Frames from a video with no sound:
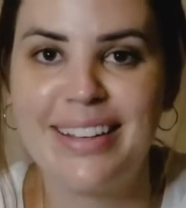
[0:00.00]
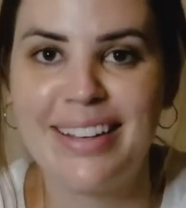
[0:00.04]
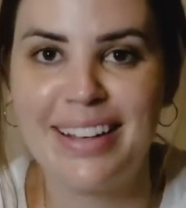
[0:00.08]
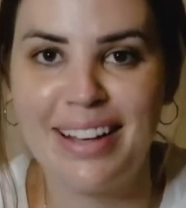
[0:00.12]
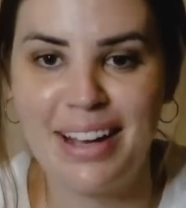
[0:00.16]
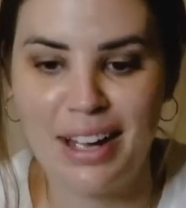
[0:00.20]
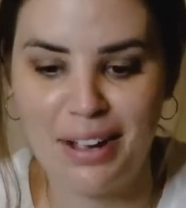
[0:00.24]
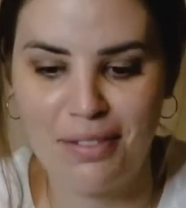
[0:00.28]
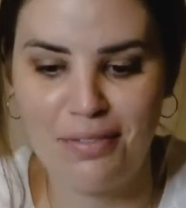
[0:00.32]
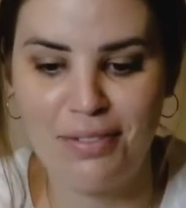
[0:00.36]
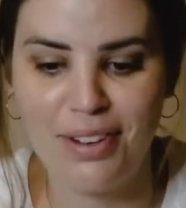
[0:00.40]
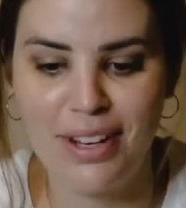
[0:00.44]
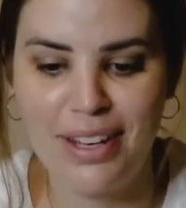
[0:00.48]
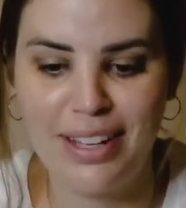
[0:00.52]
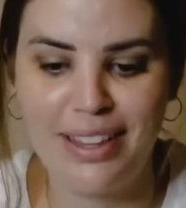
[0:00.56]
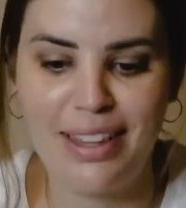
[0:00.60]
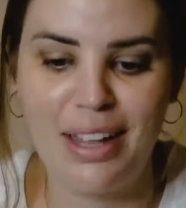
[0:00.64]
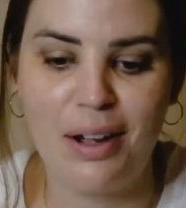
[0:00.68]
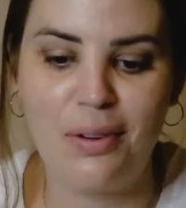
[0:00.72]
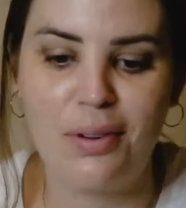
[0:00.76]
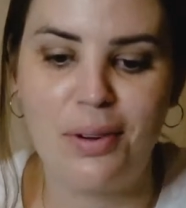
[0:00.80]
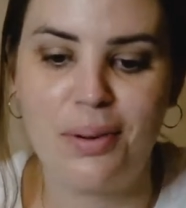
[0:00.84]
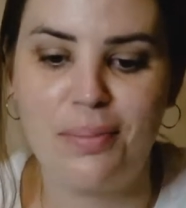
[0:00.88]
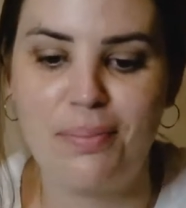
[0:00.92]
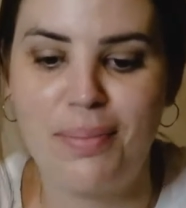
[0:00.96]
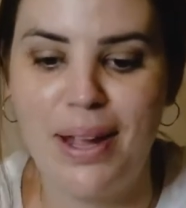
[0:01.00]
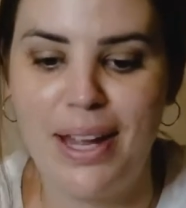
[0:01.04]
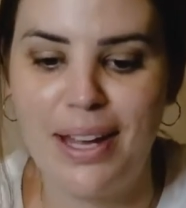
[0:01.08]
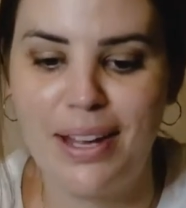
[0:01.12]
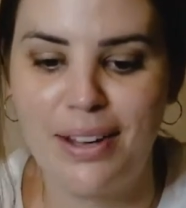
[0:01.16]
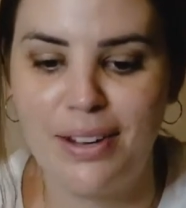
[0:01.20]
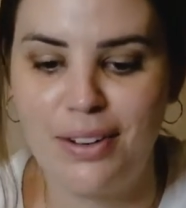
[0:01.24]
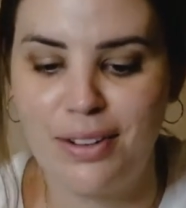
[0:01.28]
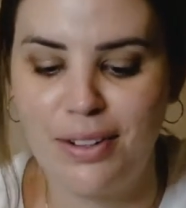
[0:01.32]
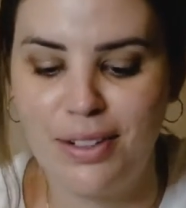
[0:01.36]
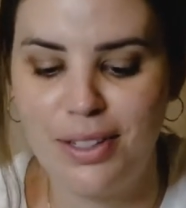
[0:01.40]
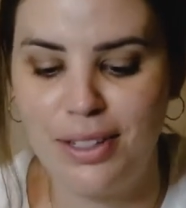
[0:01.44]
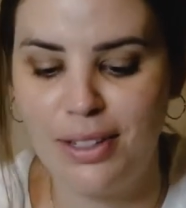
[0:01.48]
I figured that would make a
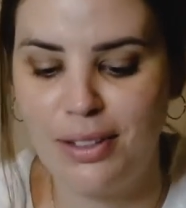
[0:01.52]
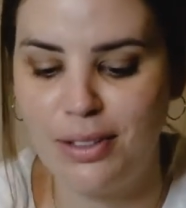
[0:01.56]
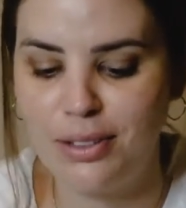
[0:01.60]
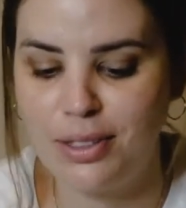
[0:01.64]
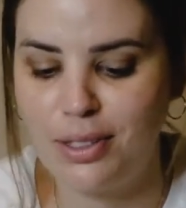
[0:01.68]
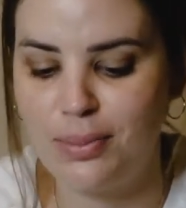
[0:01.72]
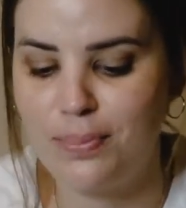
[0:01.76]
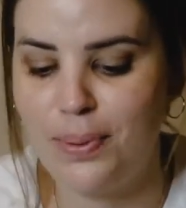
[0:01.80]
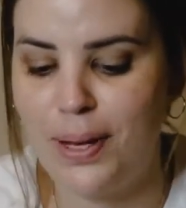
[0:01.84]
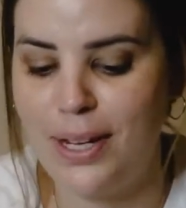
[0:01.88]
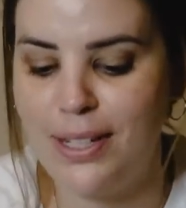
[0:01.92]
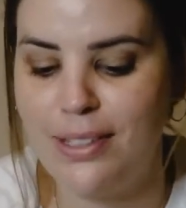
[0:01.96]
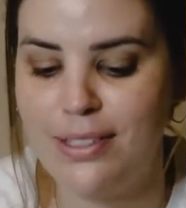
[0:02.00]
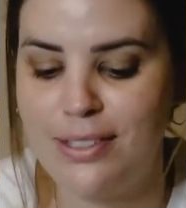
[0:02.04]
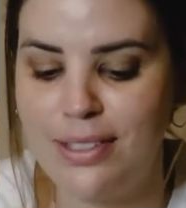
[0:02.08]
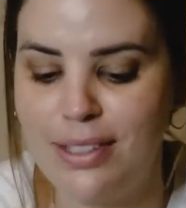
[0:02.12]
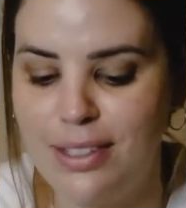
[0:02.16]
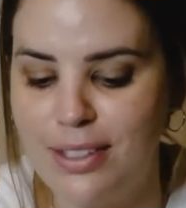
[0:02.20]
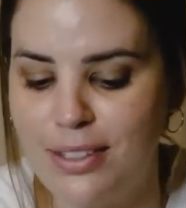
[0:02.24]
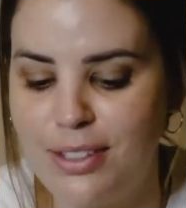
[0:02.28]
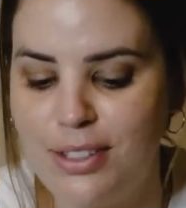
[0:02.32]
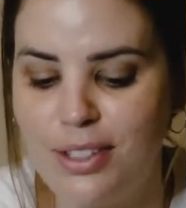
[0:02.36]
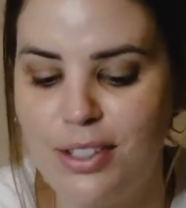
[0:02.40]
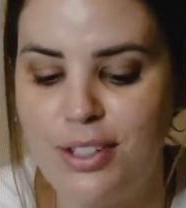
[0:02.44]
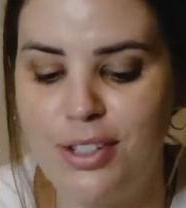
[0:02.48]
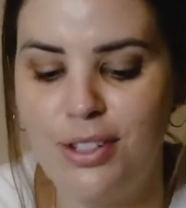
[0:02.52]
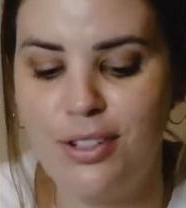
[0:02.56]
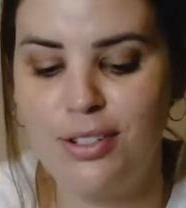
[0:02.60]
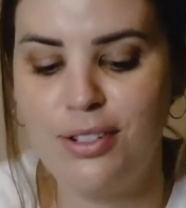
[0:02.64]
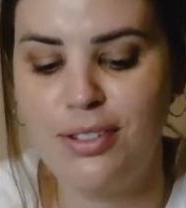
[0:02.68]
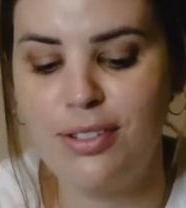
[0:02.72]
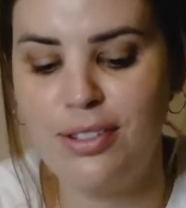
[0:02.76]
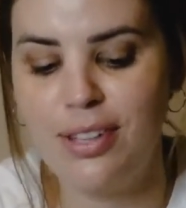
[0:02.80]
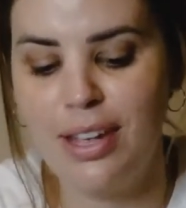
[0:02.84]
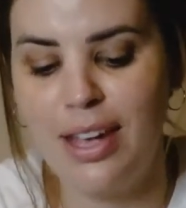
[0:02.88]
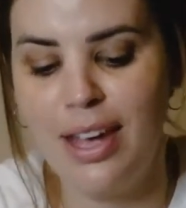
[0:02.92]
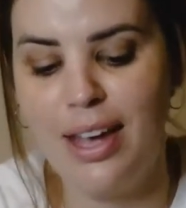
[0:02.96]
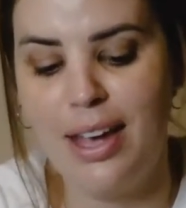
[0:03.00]
good little space to
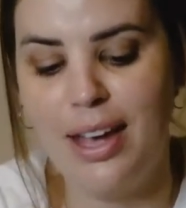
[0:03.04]
use.